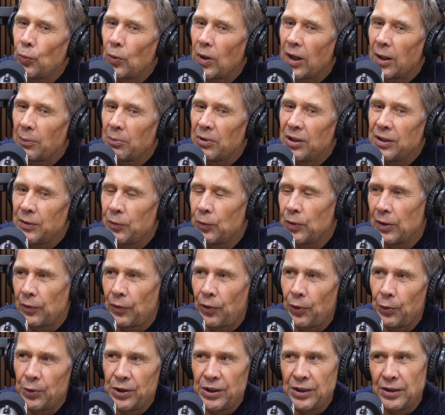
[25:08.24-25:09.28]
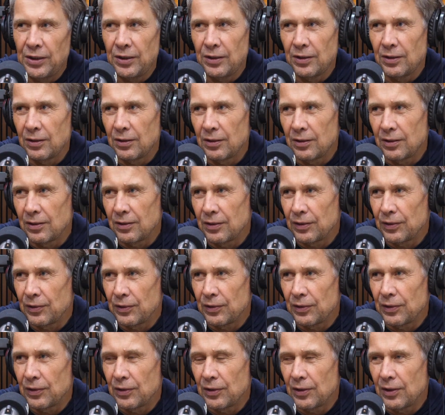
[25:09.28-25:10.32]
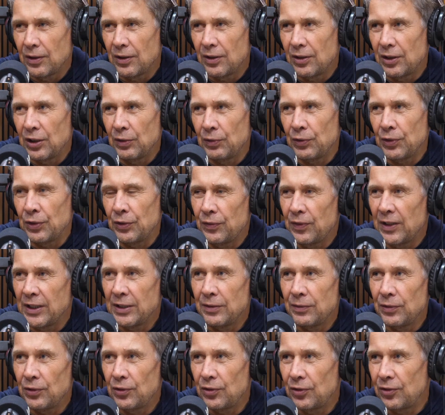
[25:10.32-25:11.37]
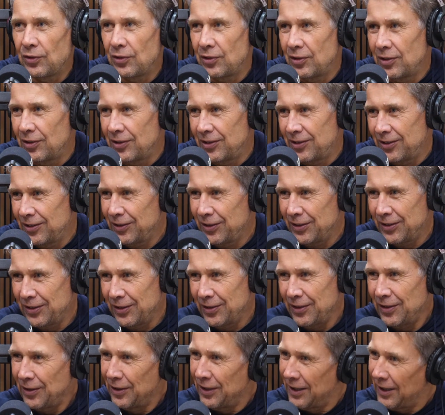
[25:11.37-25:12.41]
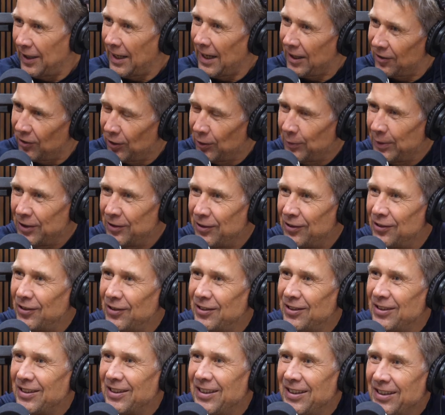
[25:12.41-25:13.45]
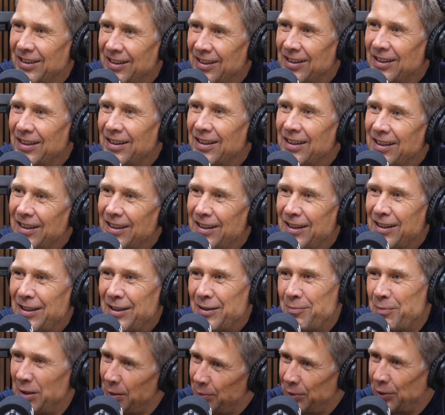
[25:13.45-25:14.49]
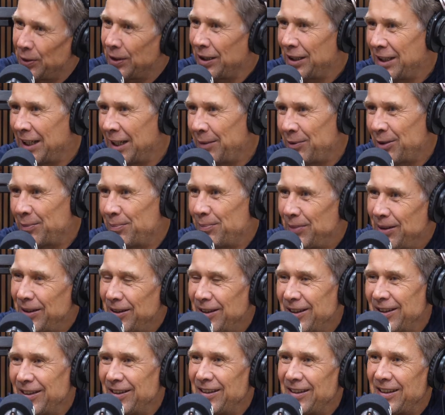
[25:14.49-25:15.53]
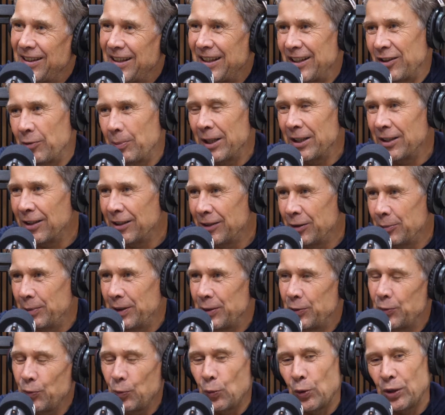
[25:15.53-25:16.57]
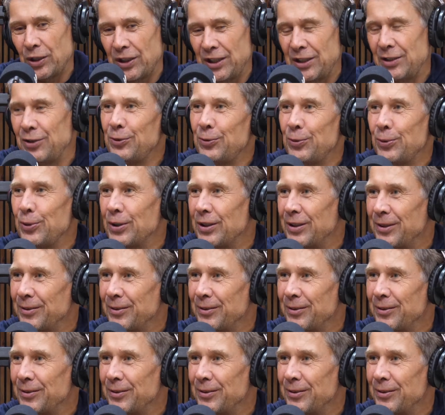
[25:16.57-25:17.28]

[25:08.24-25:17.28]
I believe we have 3 different flavors, accelerators. Maybe you can name them and explain a little bit what they do.